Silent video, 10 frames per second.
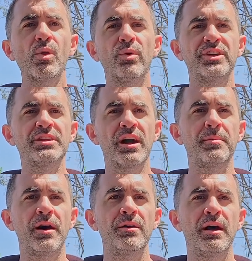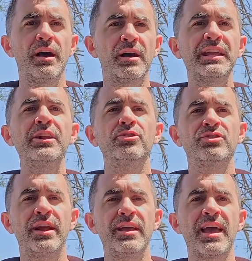we could talk about uh, keto
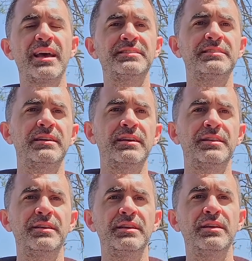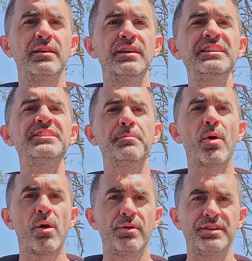trading asked uh, the easy to
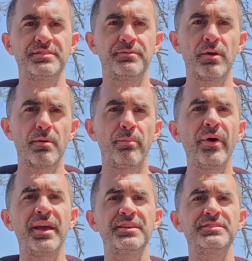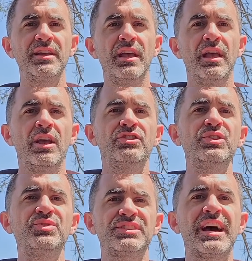borrowness of current plays. Do
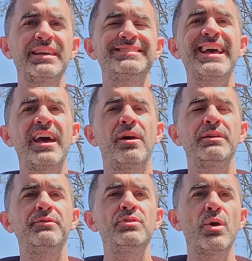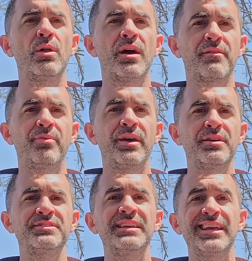you size down if you know a lot of
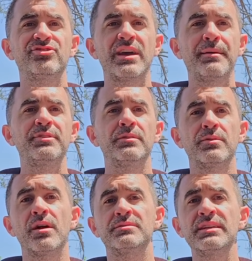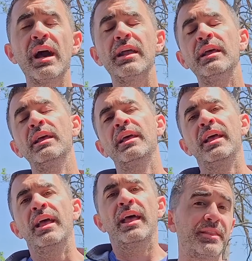players can get trapped in the wrong side?
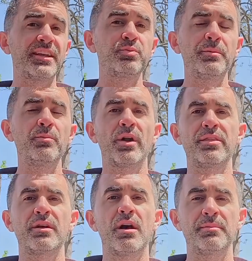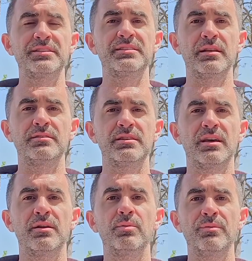that's one of the comments that
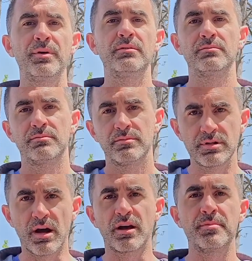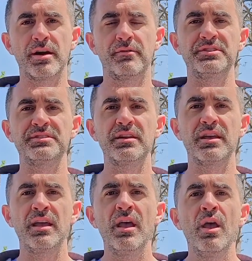uh, we've been talking about every
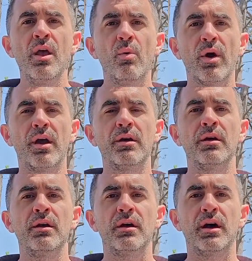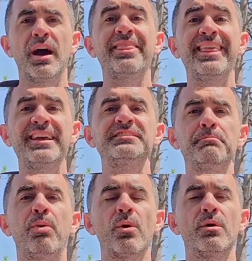Sunday, where uh, I think it's
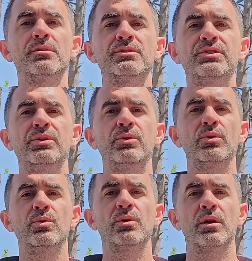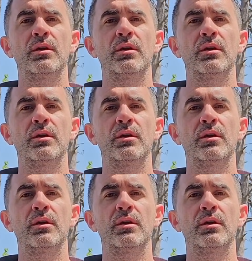important to